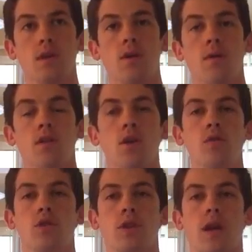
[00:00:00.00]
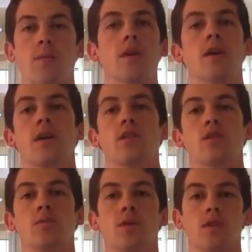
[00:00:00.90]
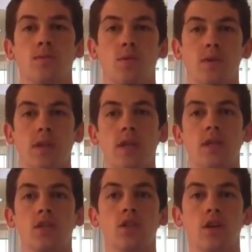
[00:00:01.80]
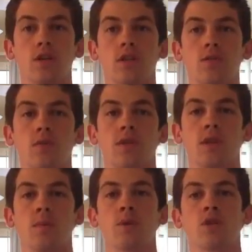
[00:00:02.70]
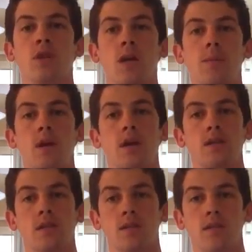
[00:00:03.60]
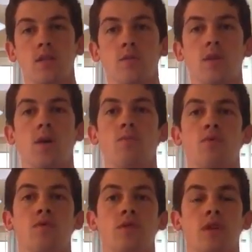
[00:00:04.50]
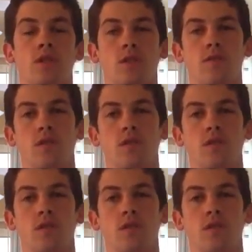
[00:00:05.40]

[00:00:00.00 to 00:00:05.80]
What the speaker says: lower trap is responsible in conjunction with the upper trap to assist with upward rotation of